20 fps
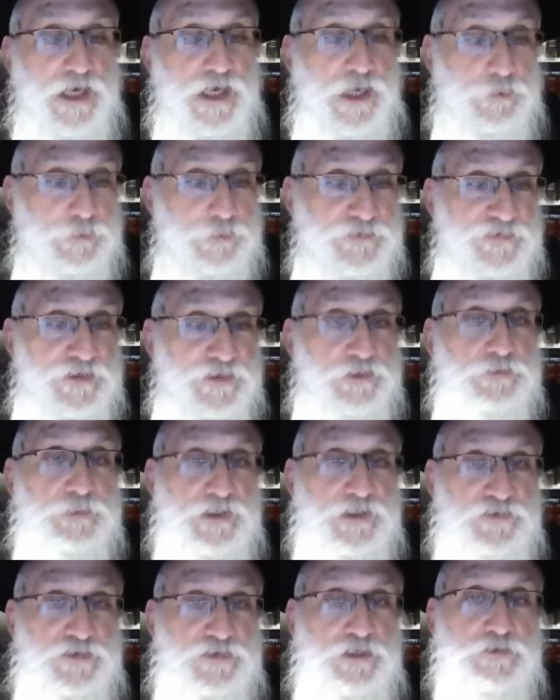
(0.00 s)
revealed
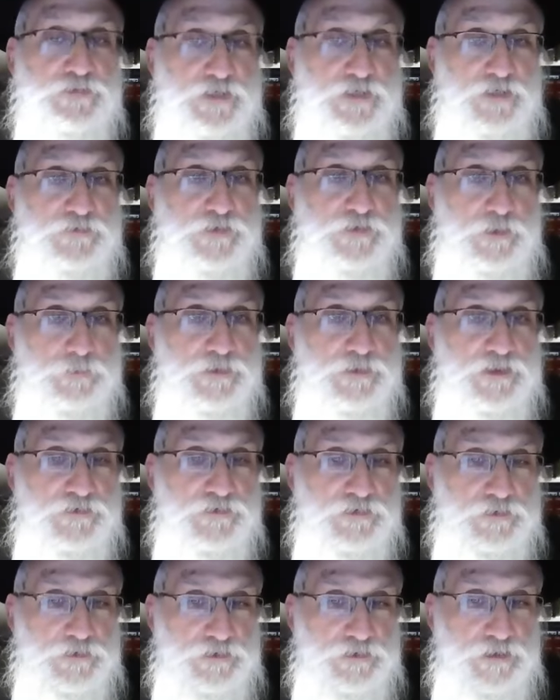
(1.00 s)
myself to Avram,
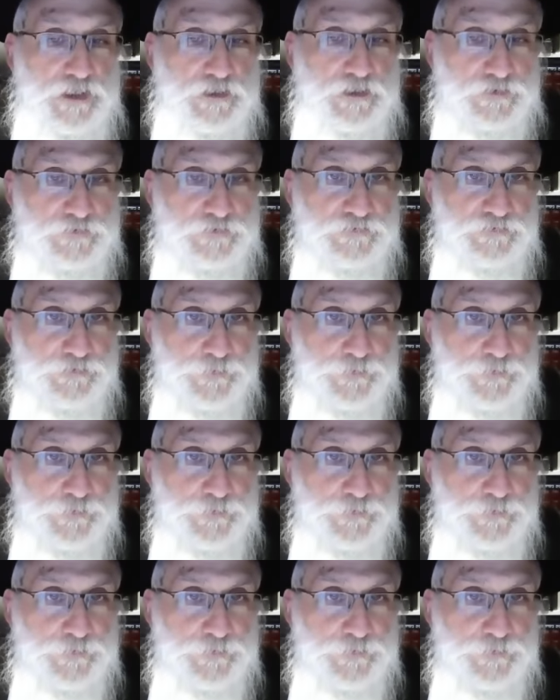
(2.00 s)
Yitzchak, and Yaakov.